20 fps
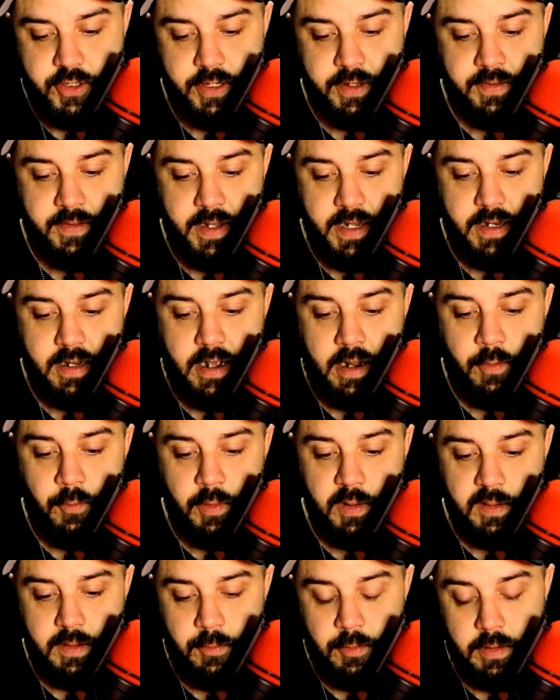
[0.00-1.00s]
Athena. I
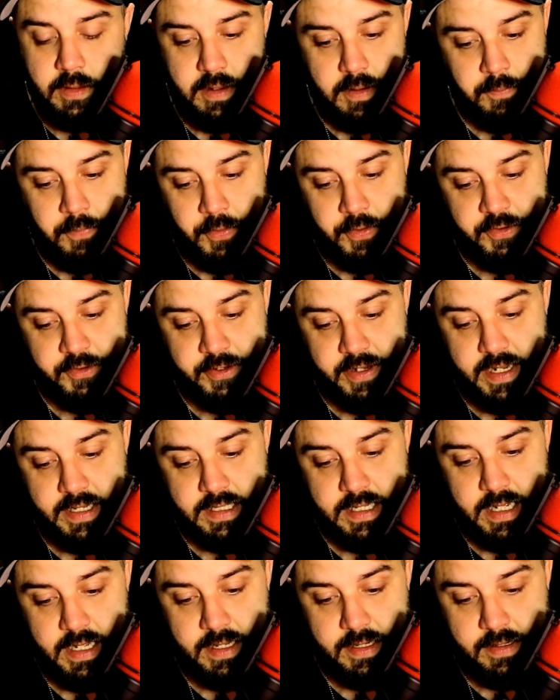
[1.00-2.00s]
really, really appreciate
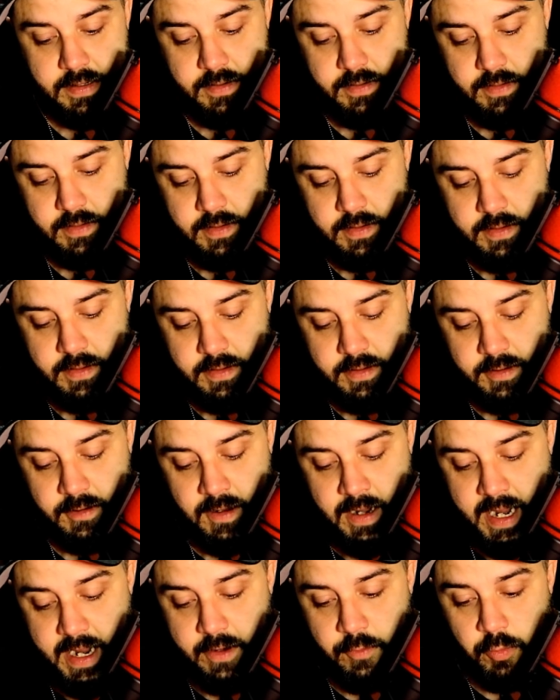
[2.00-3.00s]
that.
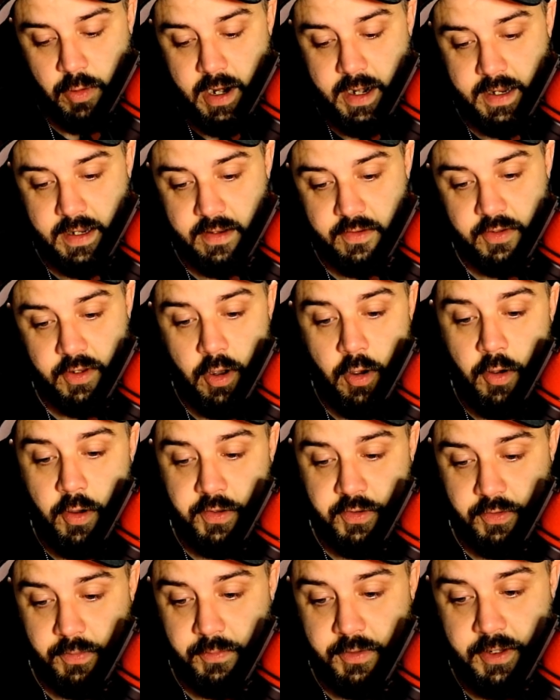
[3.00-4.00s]
Your handwriting is
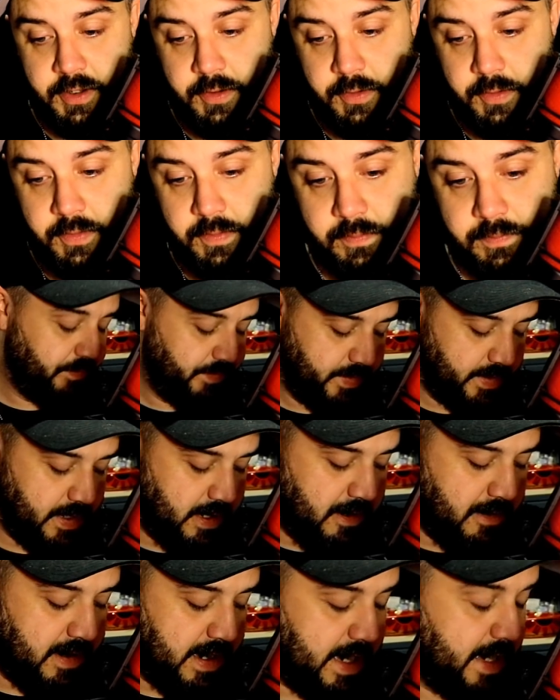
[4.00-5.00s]
awesome, too.
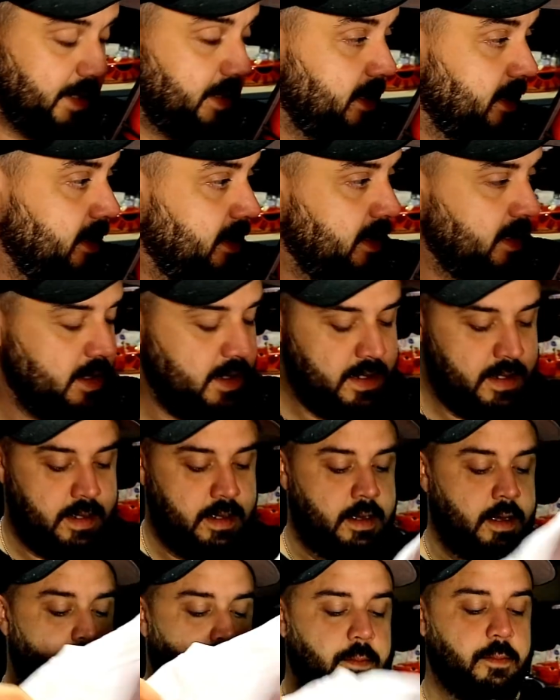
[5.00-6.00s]
All right.
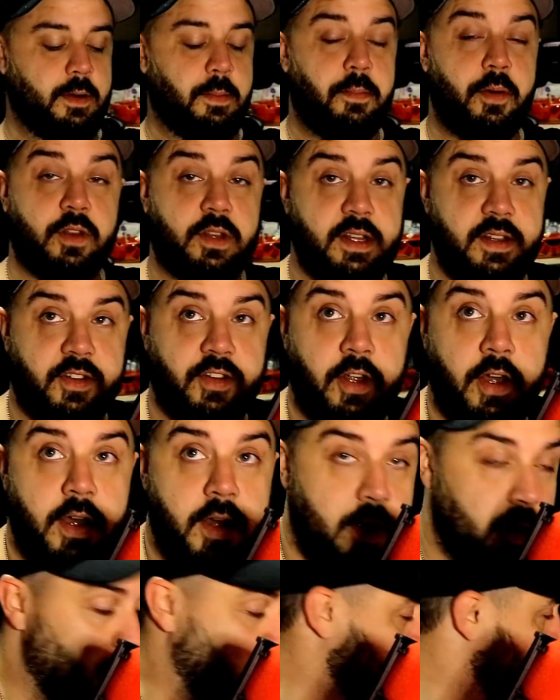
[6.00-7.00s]
I'm going to put this
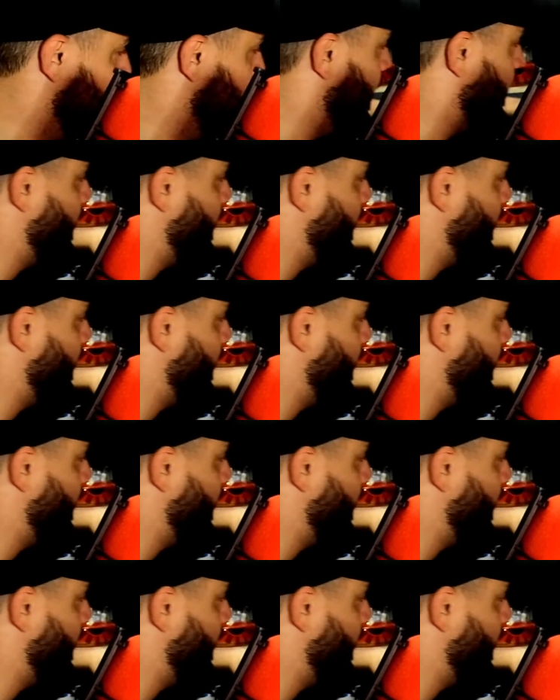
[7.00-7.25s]
right